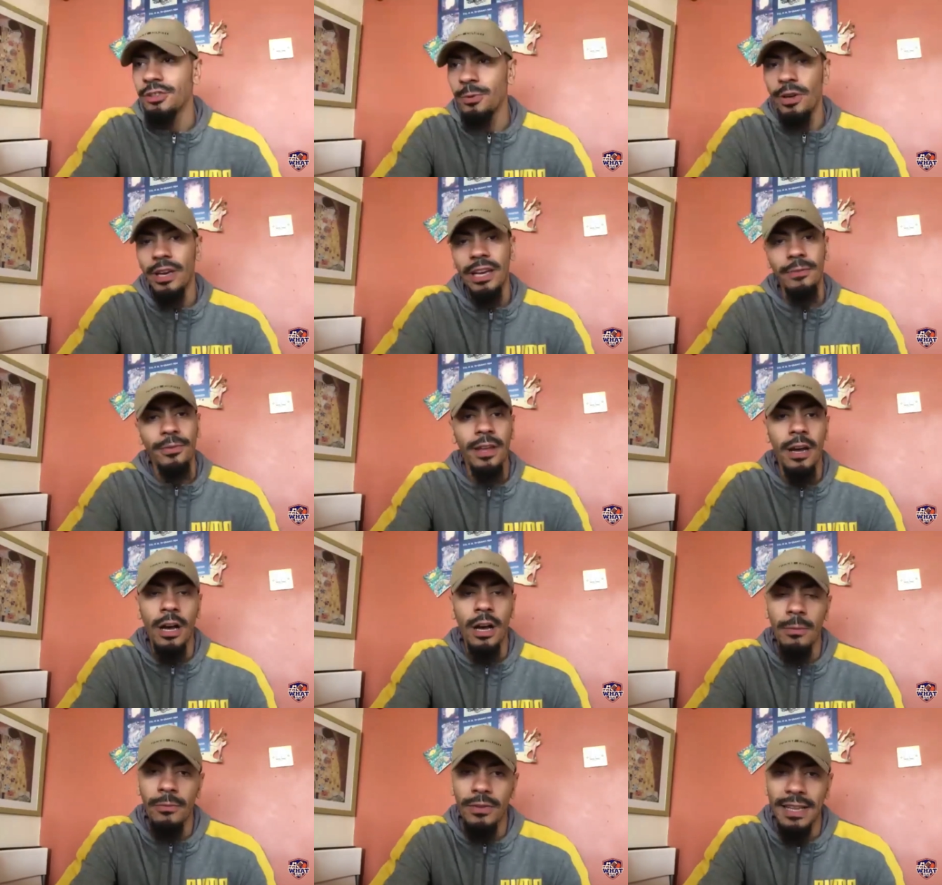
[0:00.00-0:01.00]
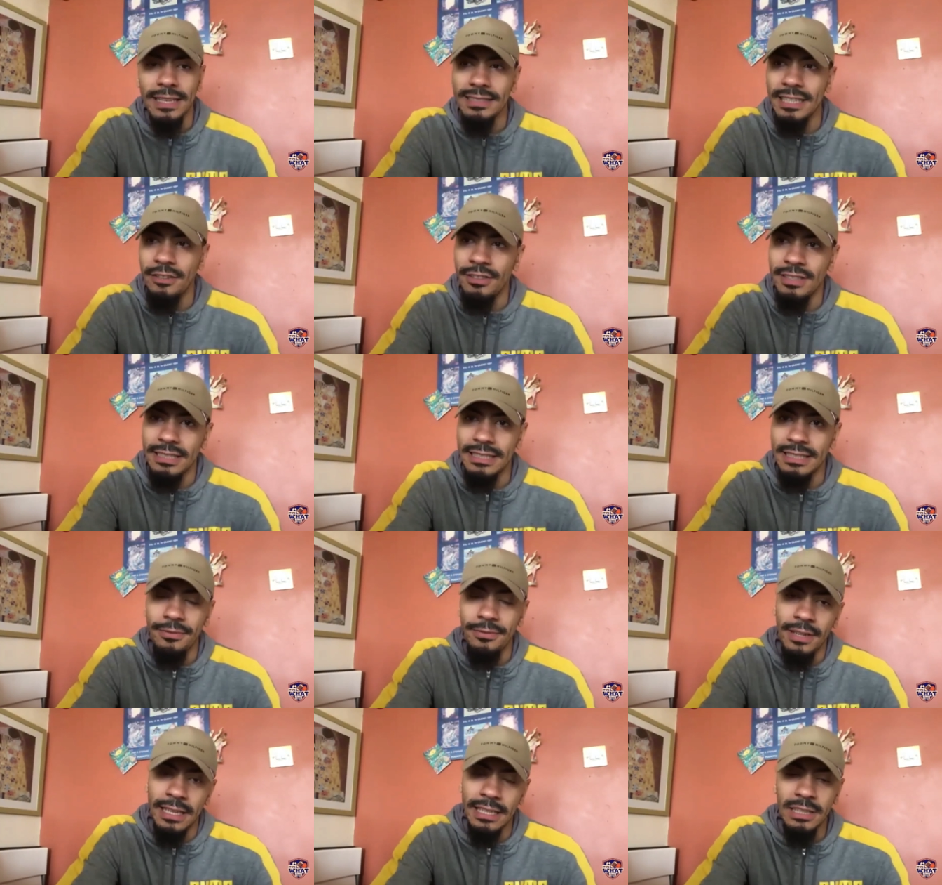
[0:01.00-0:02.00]
here for, um, for that series is
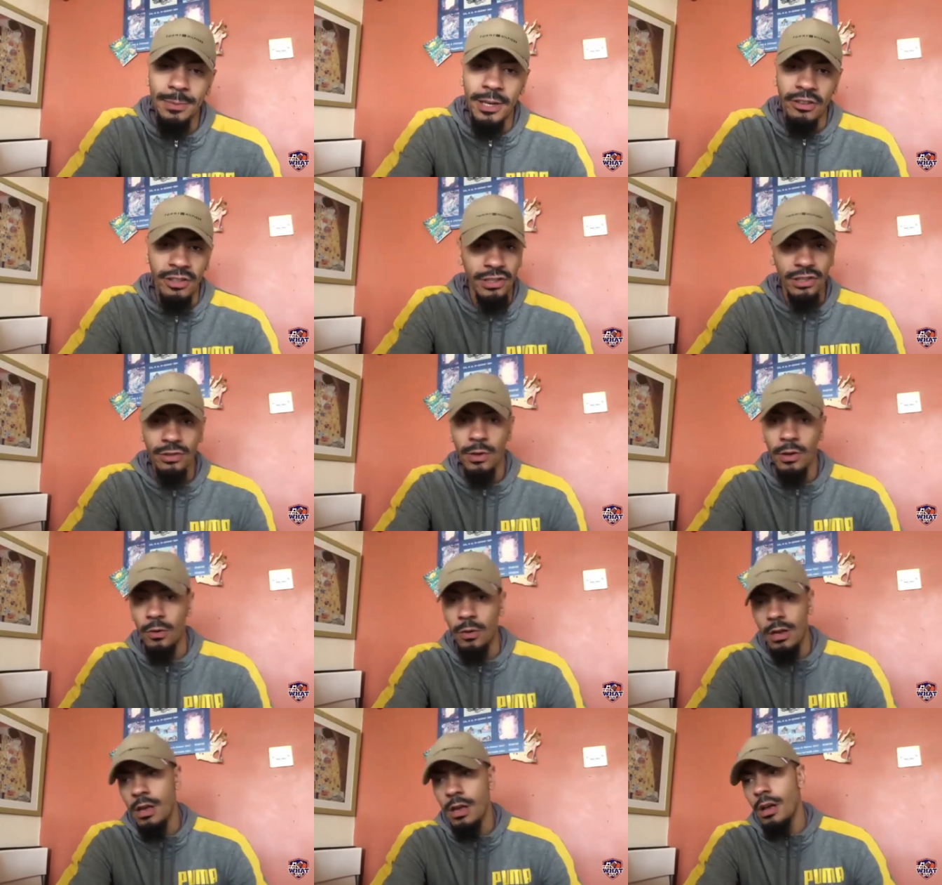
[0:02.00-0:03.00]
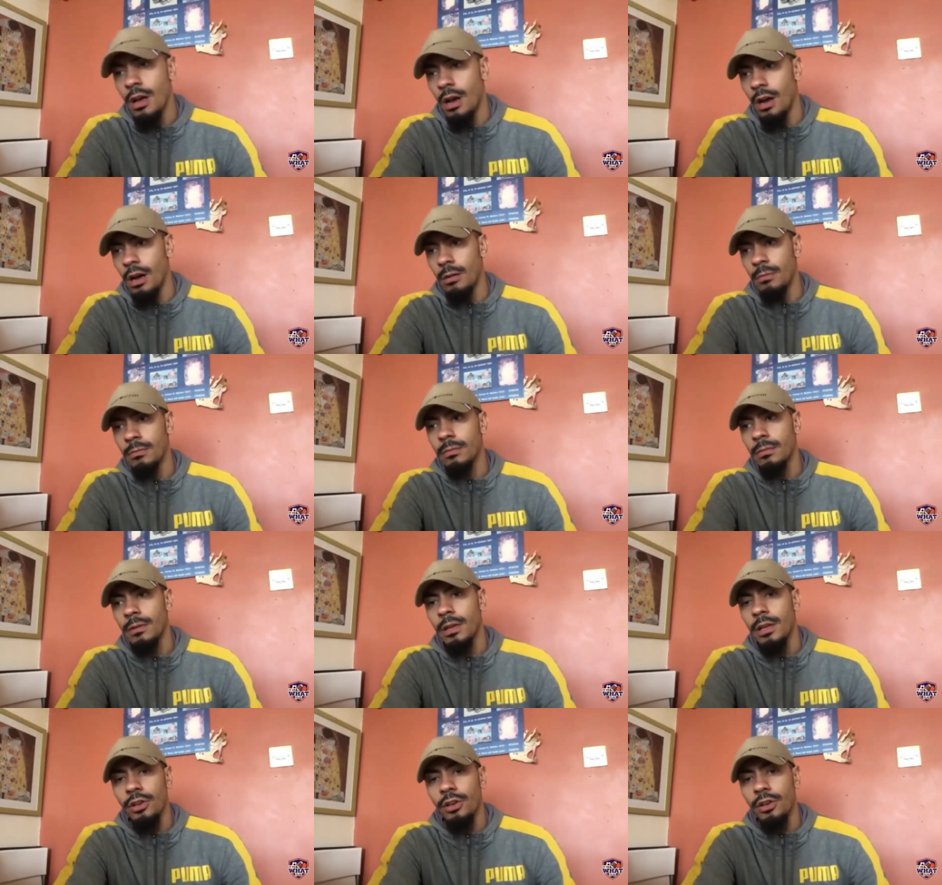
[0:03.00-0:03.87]
definitely experience as well. Um, mm-hmm. You